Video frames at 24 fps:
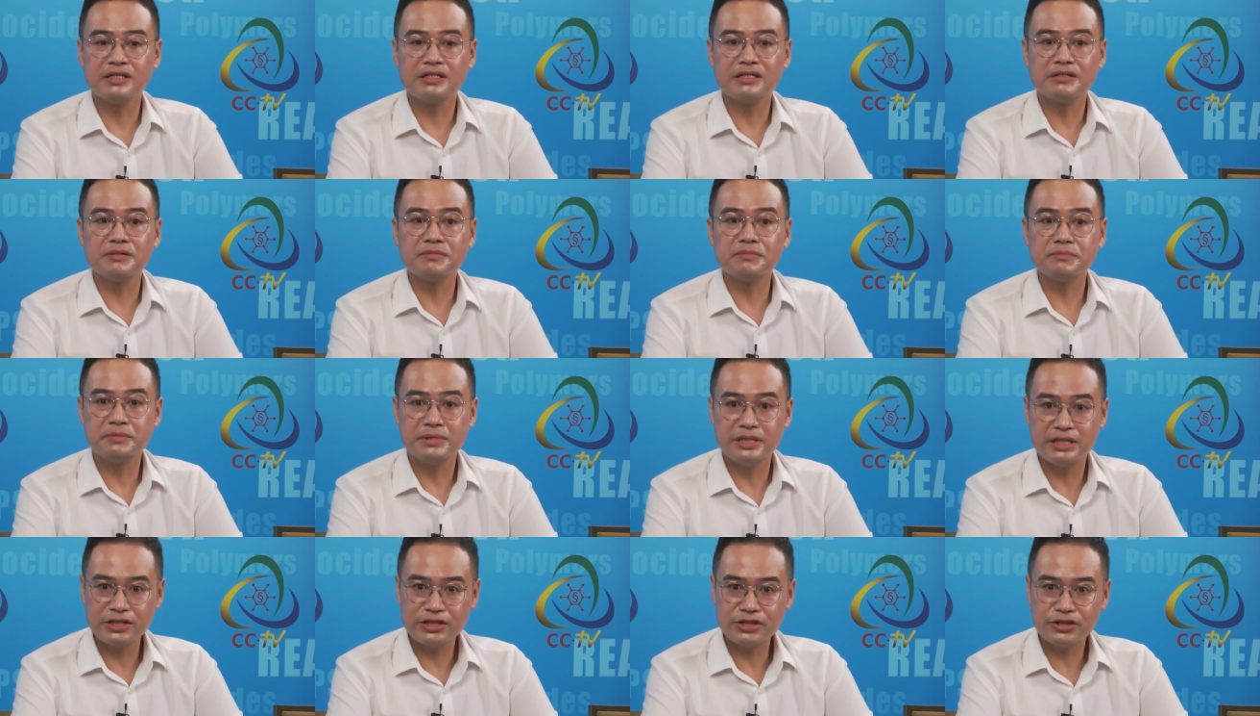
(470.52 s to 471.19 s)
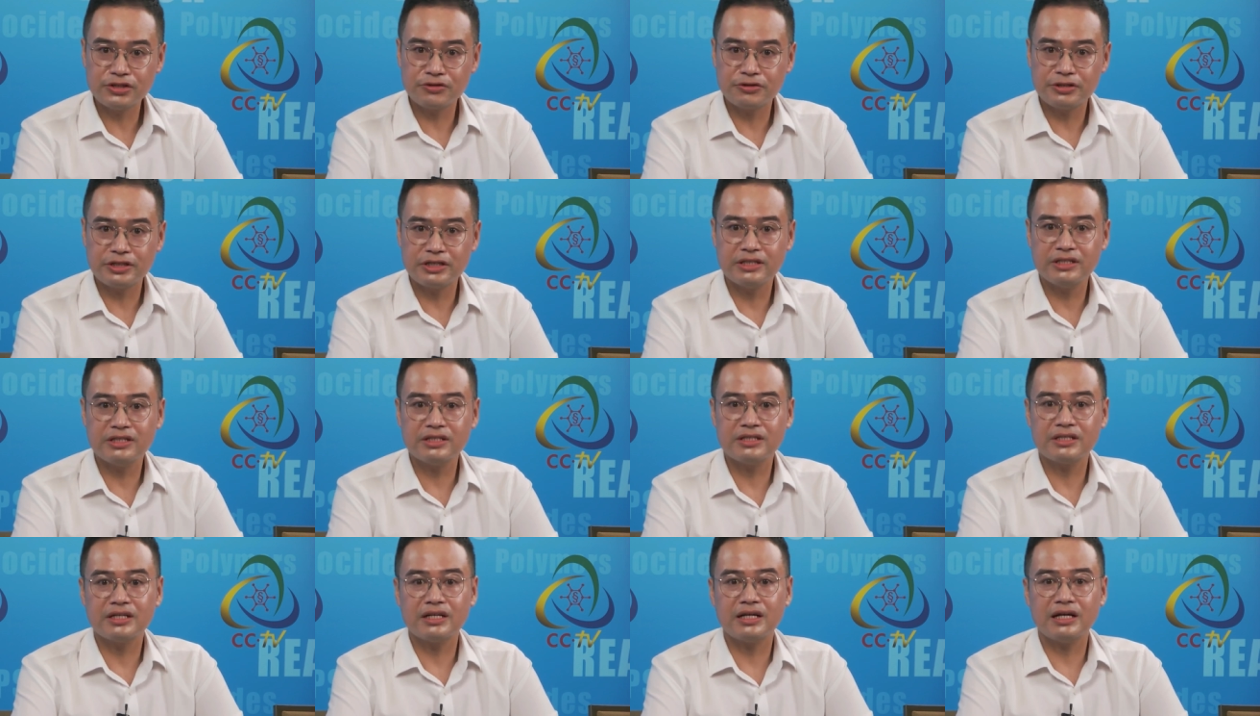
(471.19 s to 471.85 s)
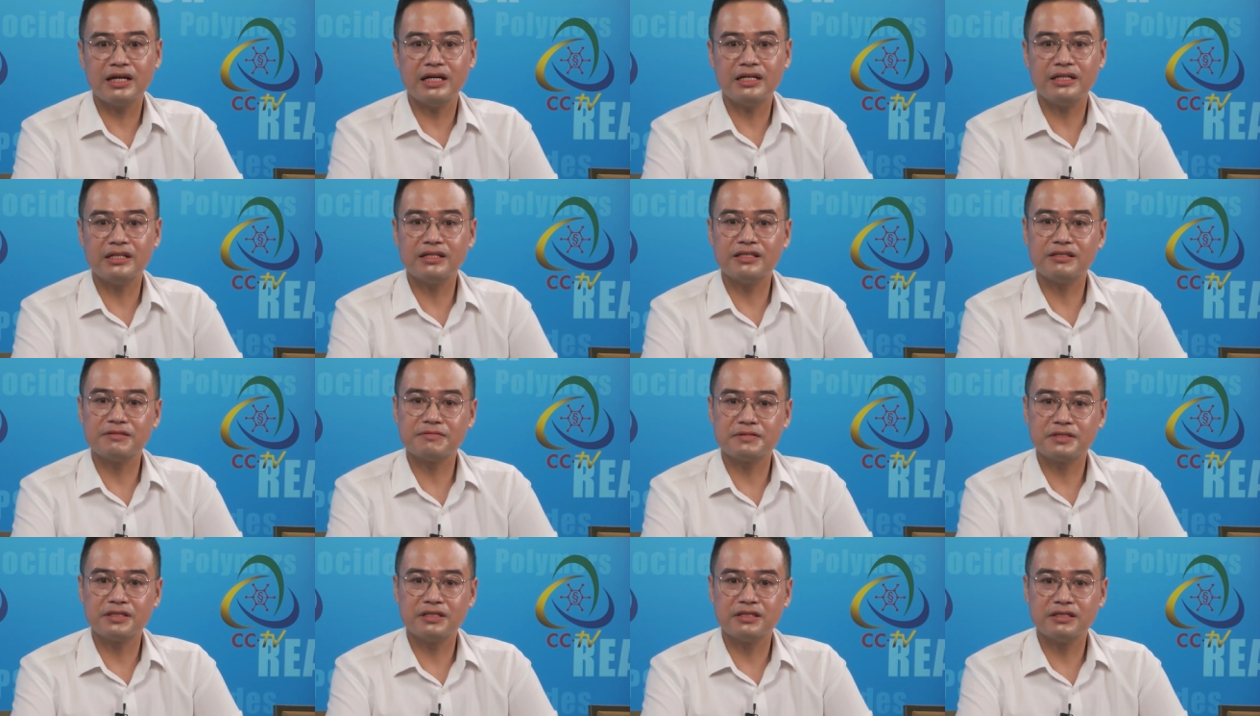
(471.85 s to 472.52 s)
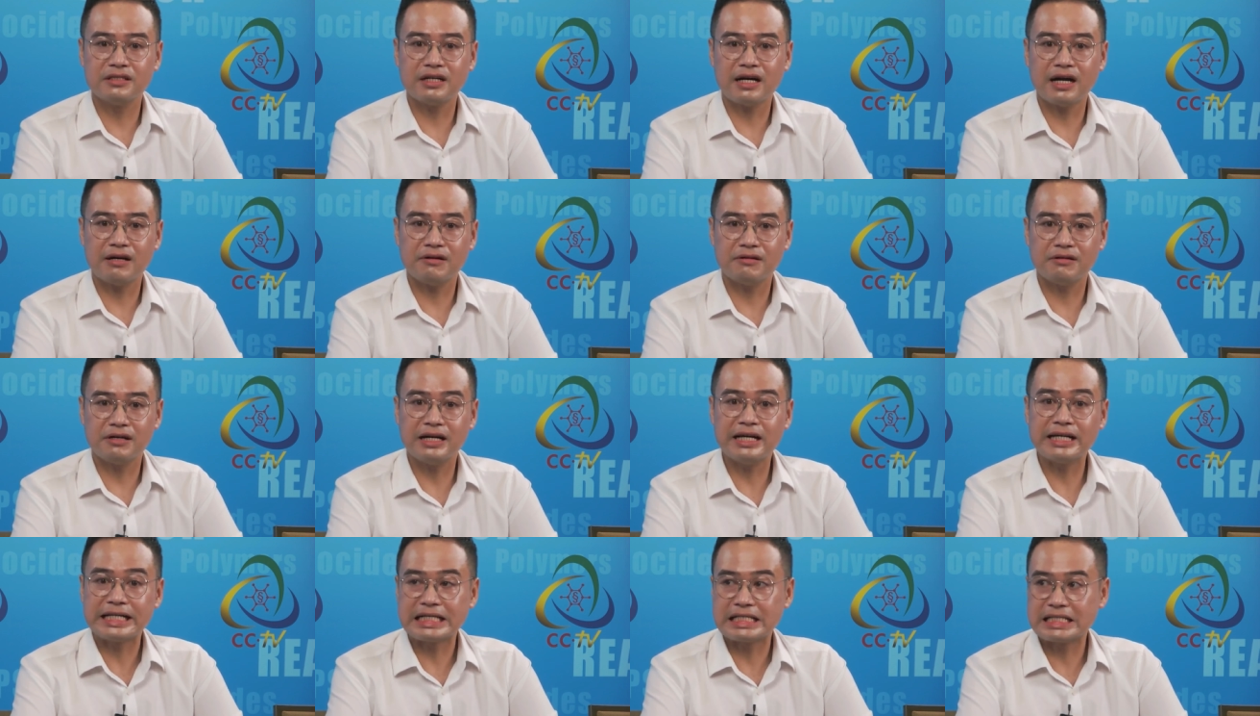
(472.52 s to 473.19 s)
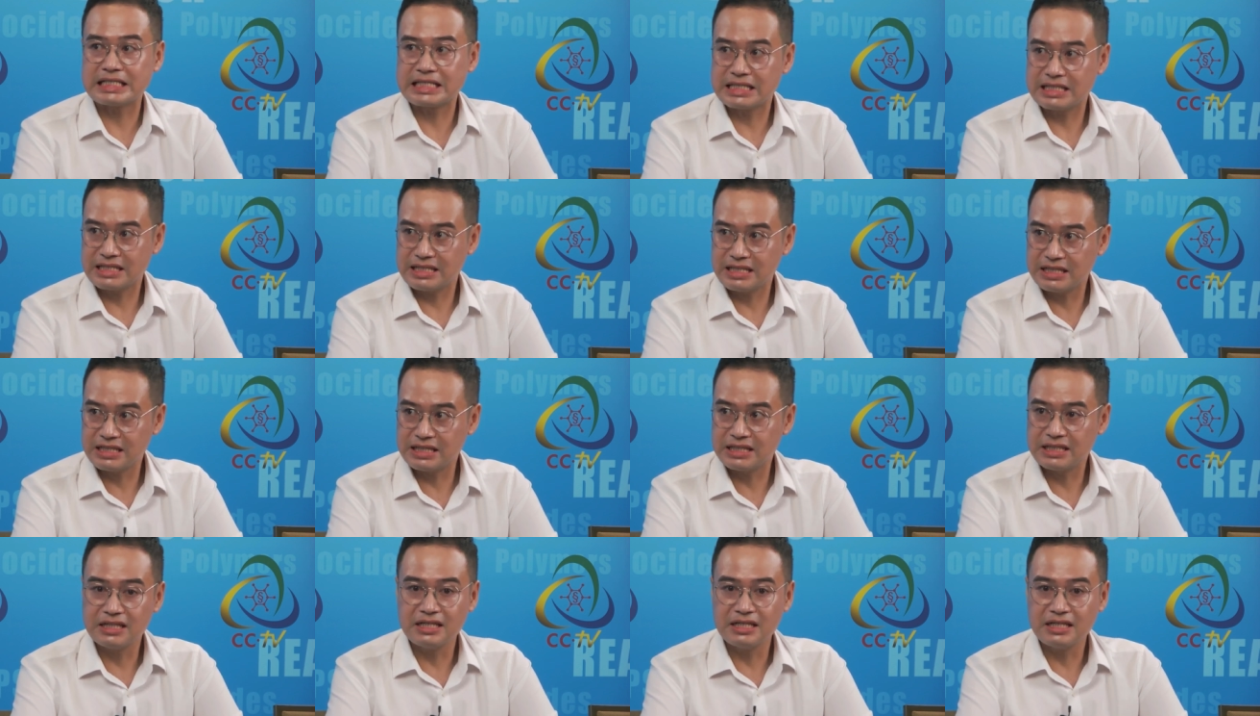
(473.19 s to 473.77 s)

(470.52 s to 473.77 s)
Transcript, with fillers: ministry, and of the, our agency.